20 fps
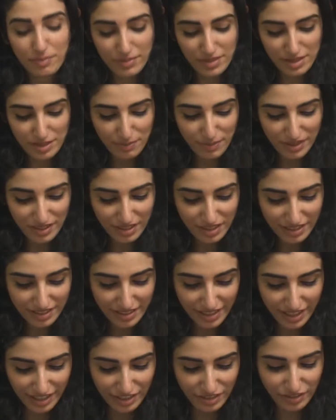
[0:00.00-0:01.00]
Ms. Bindley
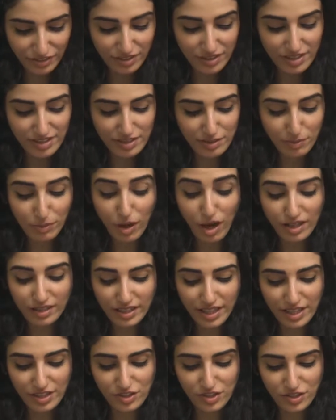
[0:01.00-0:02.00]
Taylor is a
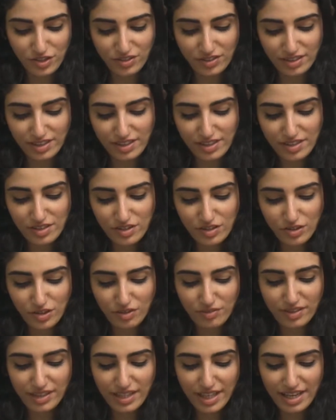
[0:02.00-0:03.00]
broadcast journalist
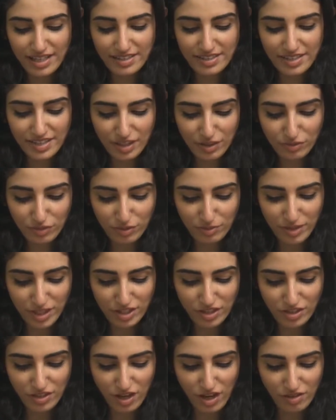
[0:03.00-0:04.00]
serving as the
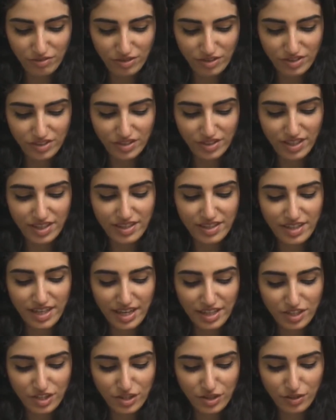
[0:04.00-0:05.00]
information officer in the
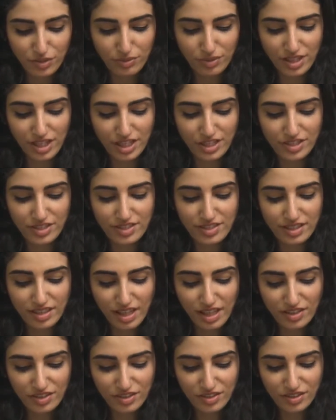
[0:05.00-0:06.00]
NGO Relations
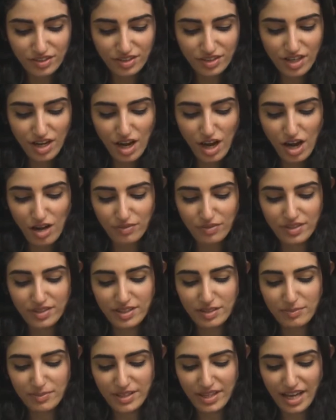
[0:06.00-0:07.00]
Cluster of the
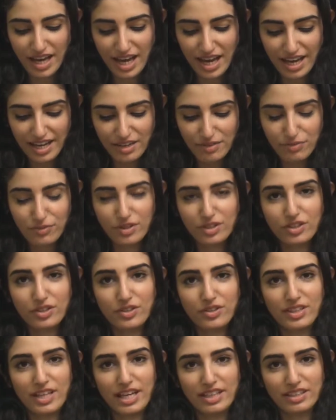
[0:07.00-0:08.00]
DPI for the
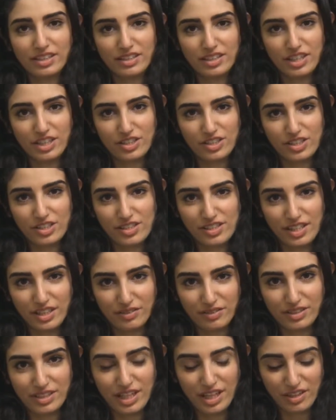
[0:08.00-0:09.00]
United Nations
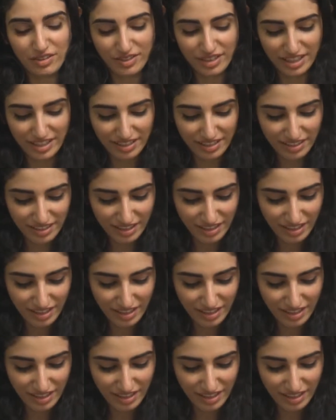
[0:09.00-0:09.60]
Secretariat.